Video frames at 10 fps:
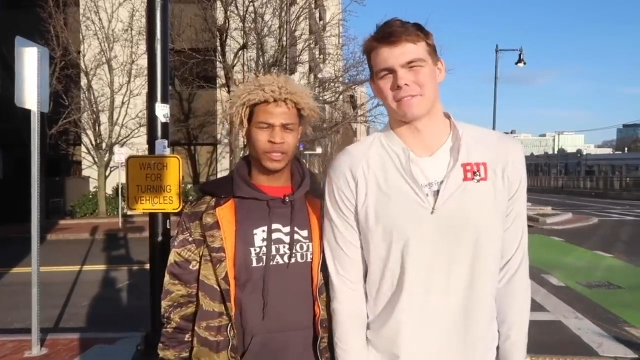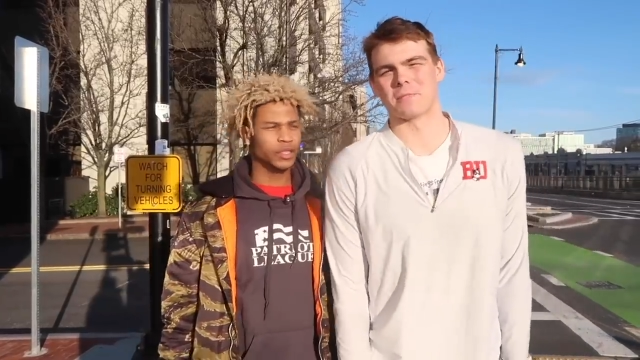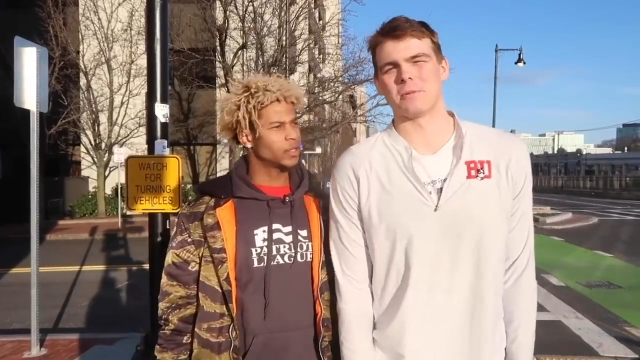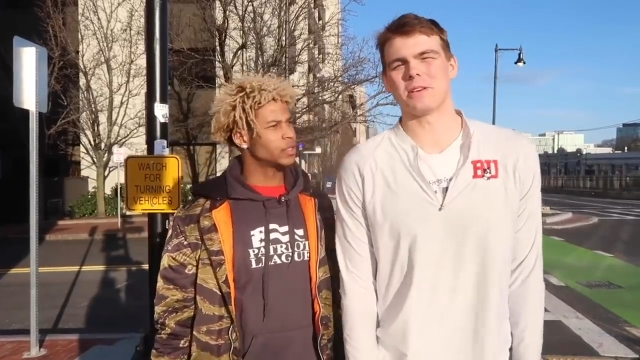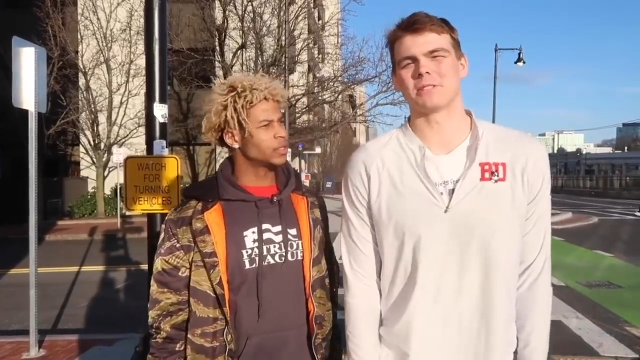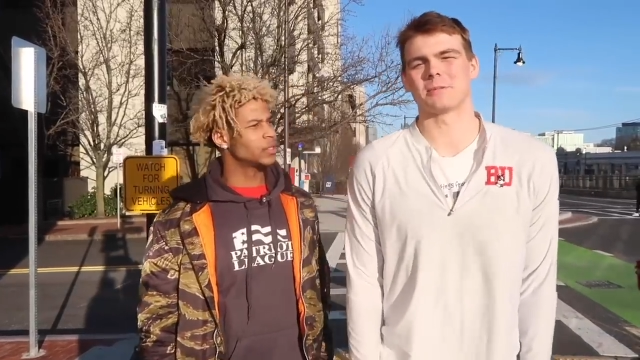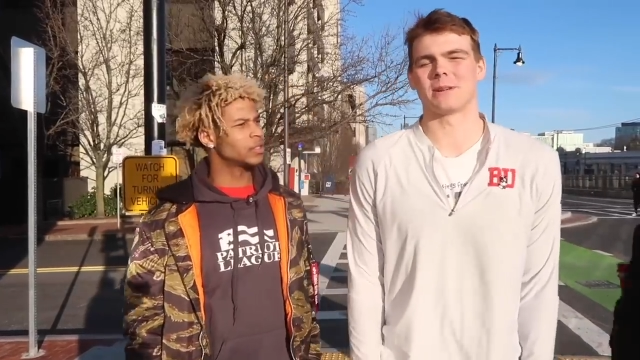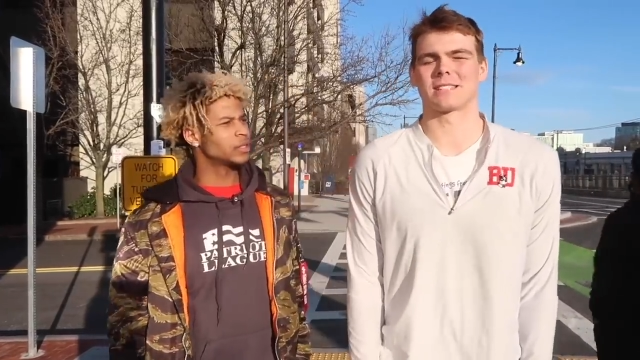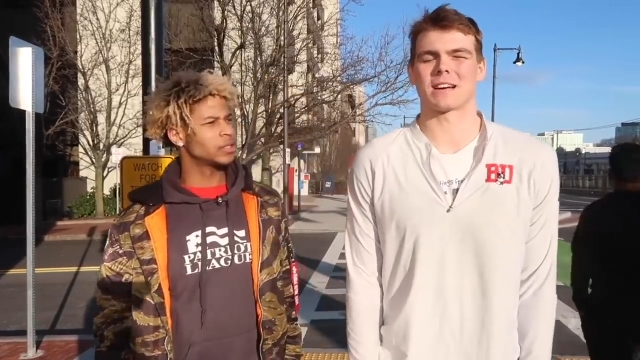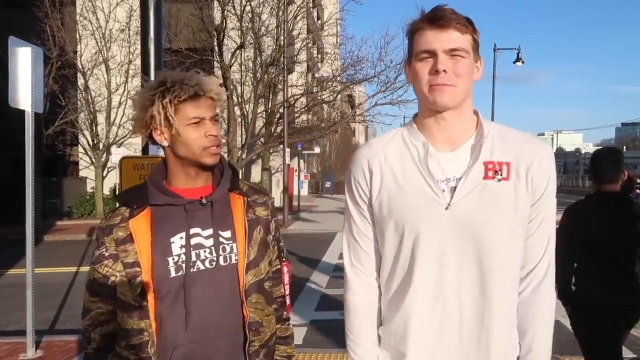Speaker 1: For me, it was the
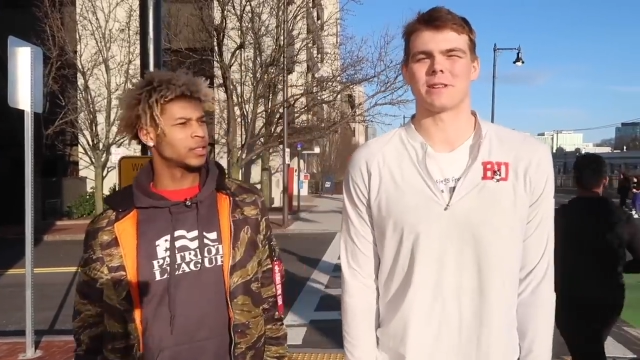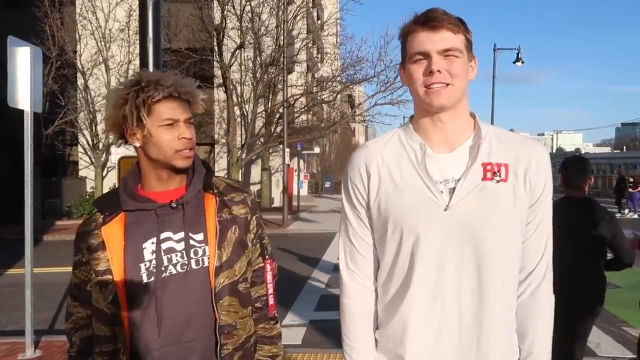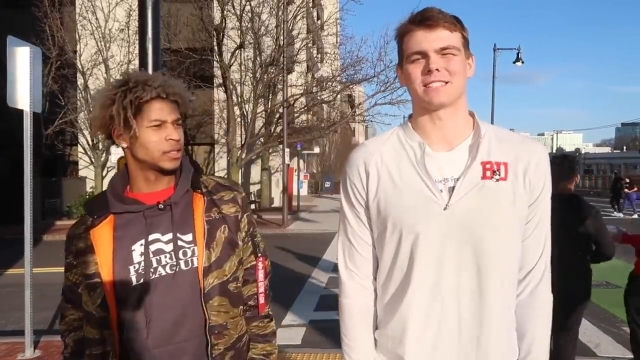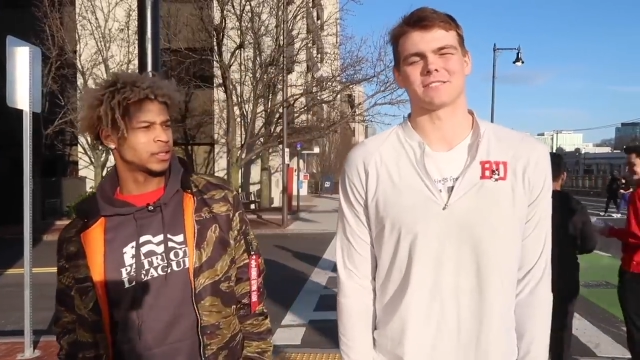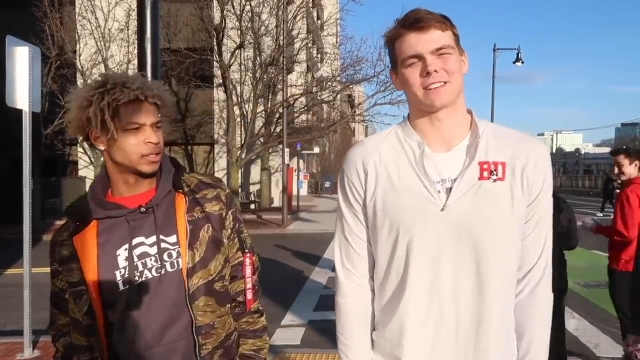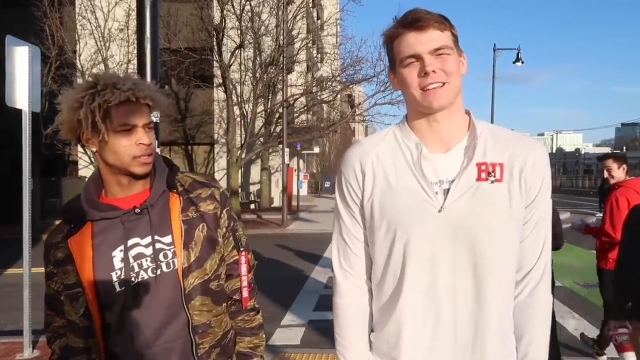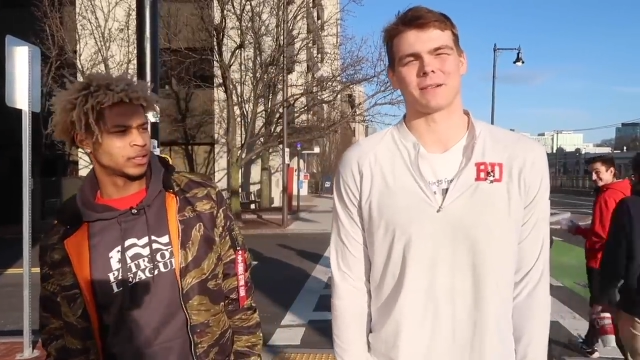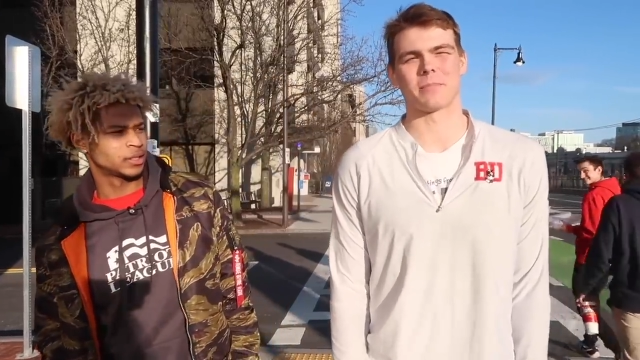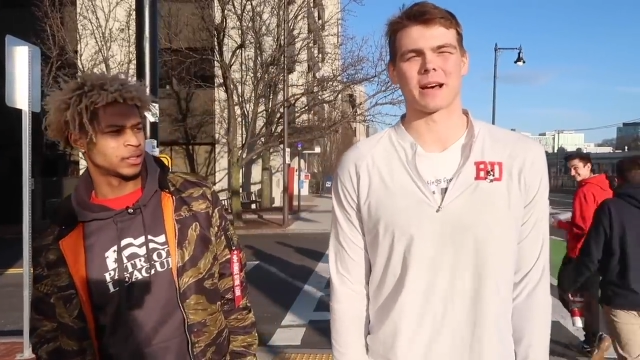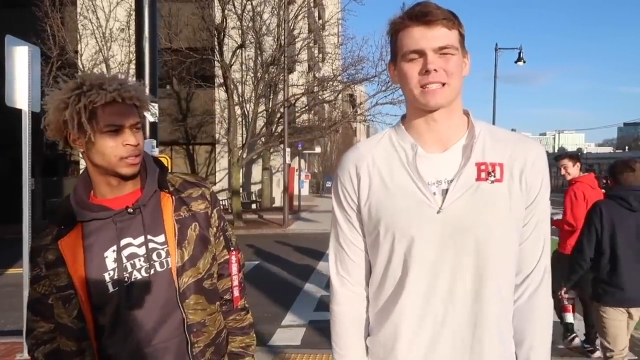best combination of
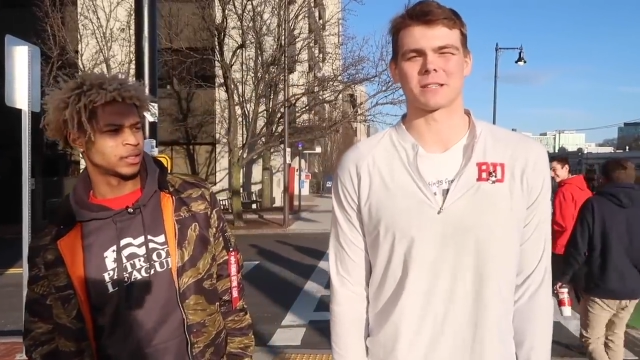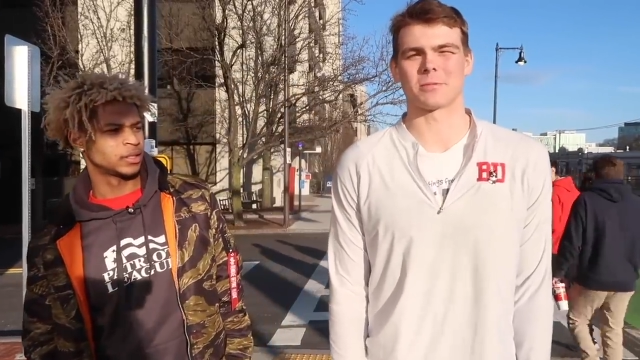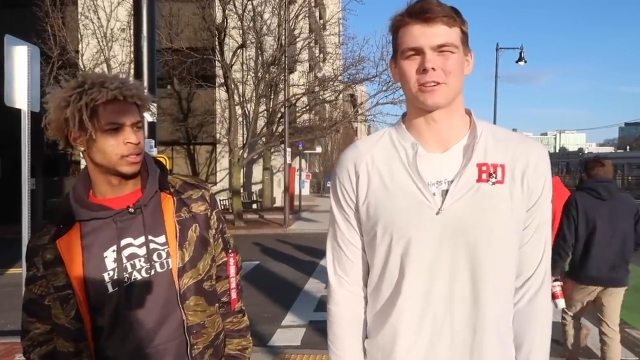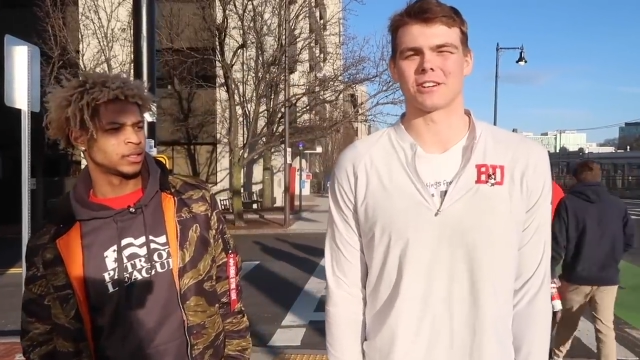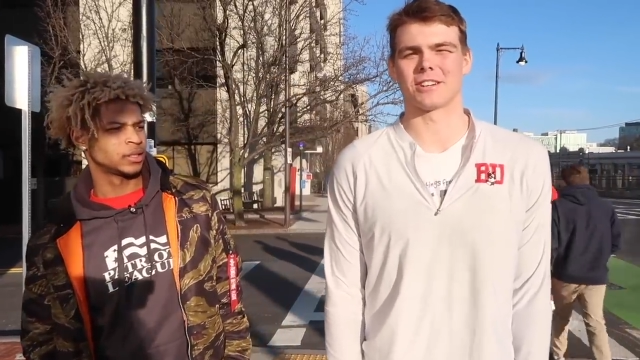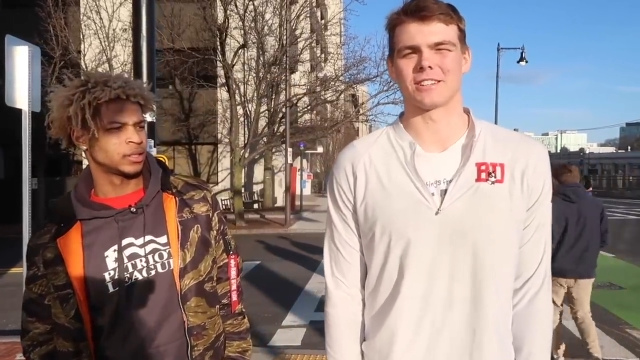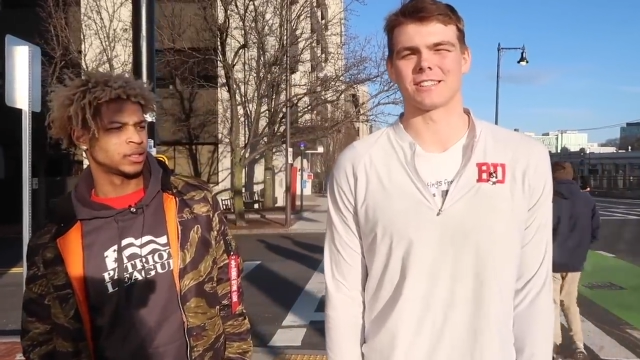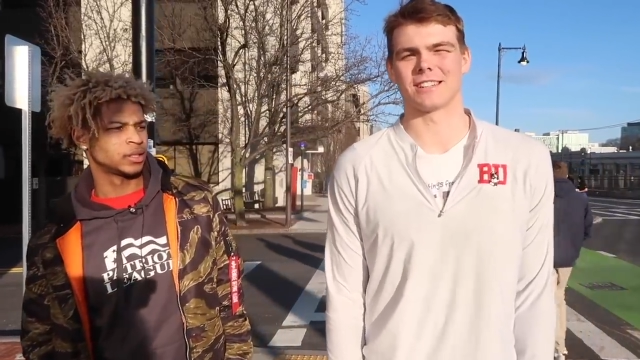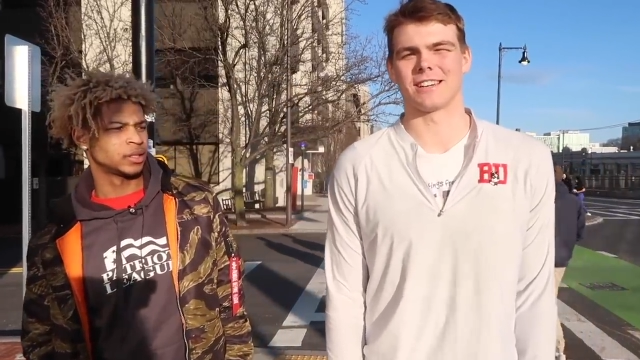like basketball,